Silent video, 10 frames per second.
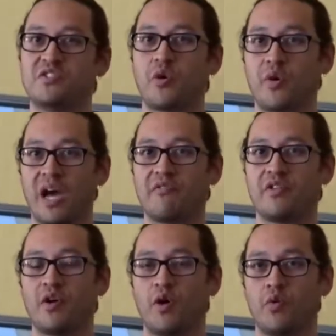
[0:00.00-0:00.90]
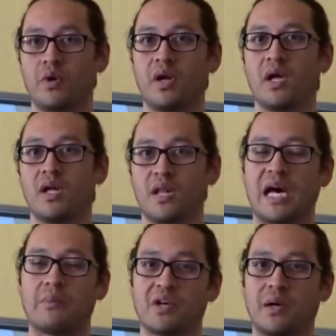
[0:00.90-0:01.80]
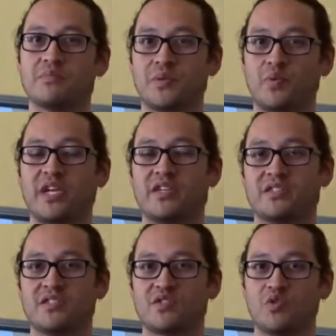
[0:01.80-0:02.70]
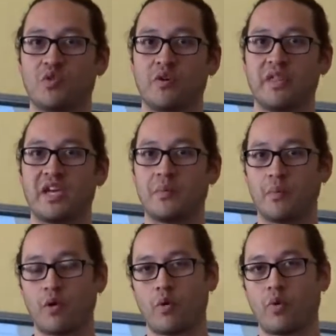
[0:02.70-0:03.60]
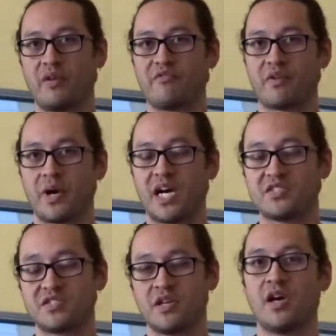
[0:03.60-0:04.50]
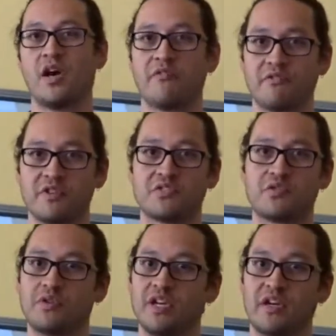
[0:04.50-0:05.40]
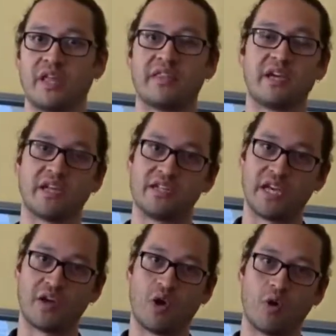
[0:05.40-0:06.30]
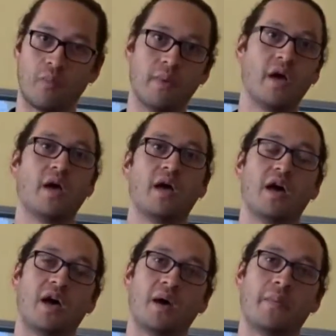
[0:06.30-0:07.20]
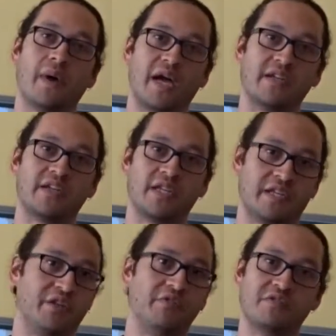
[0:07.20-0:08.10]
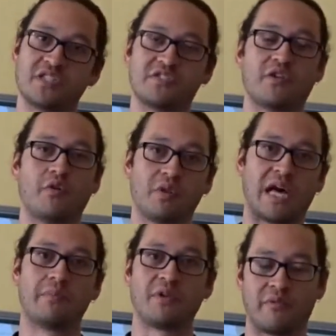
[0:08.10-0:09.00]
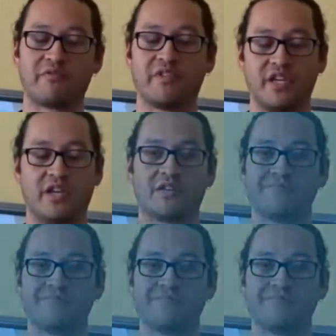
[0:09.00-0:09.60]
don't have their own laptops to bring into the school, they can borrow one from us for the school year that they can take home and can use as their own laptop for the year.